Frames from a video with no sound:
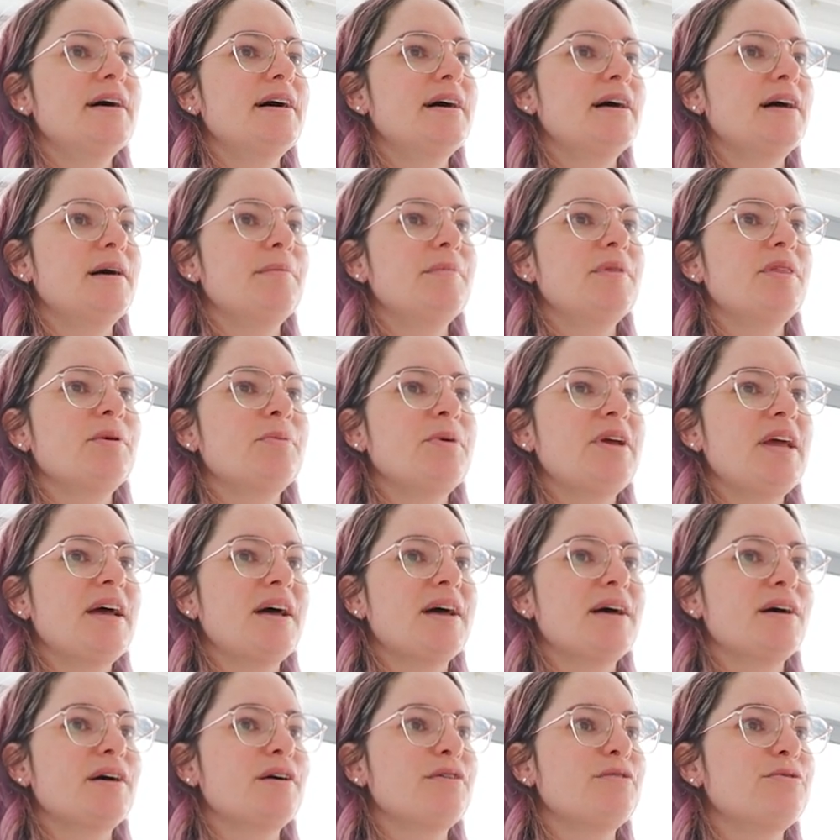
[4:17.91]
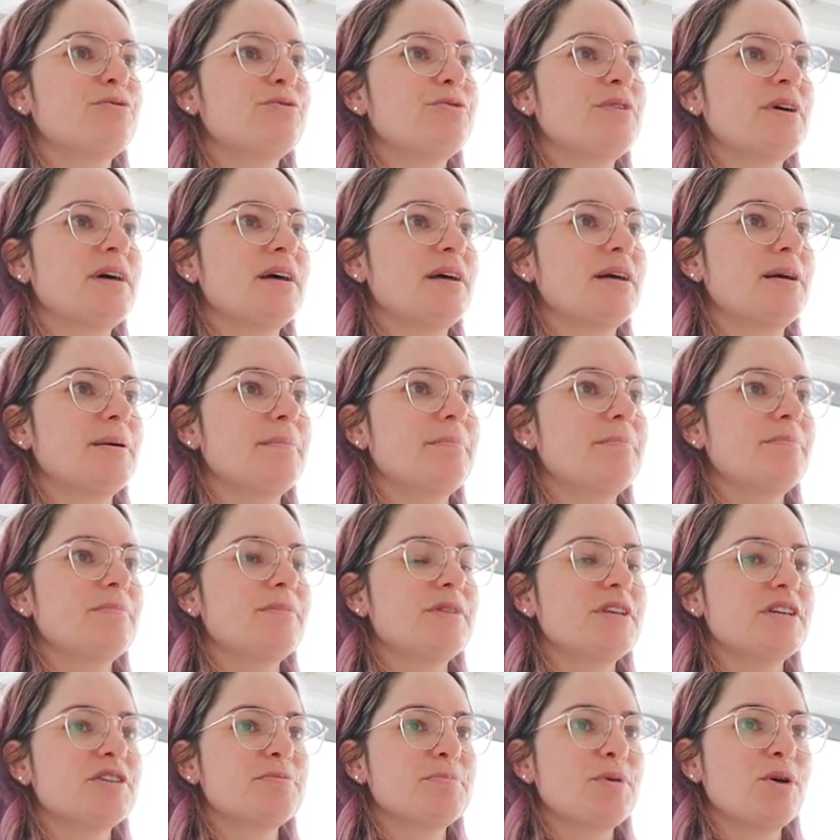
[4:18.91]
Um, then we have um,
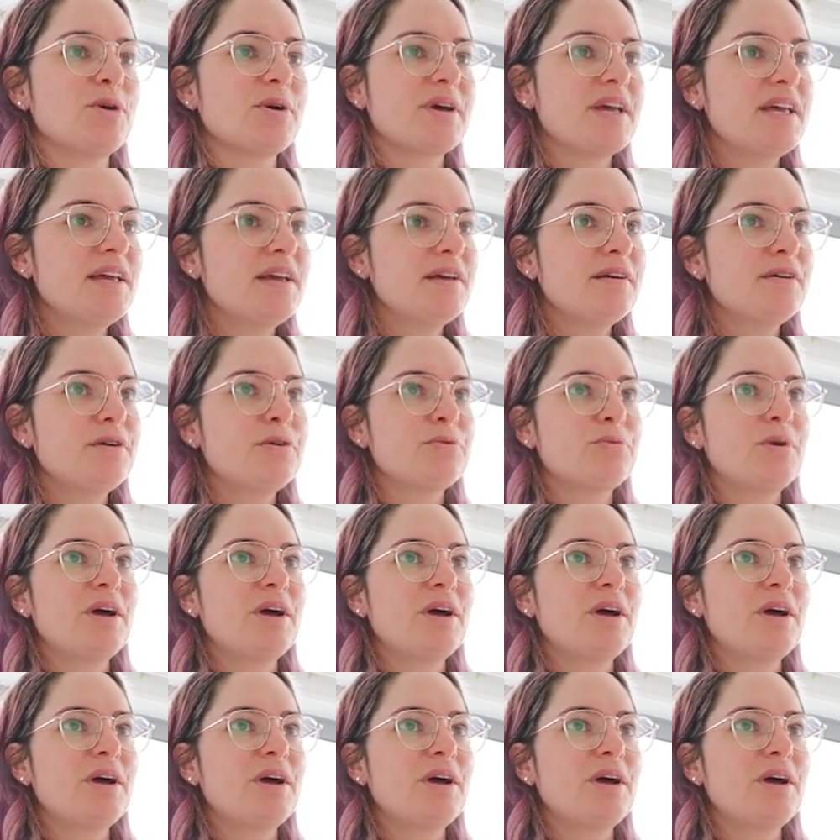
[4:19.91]
this block here.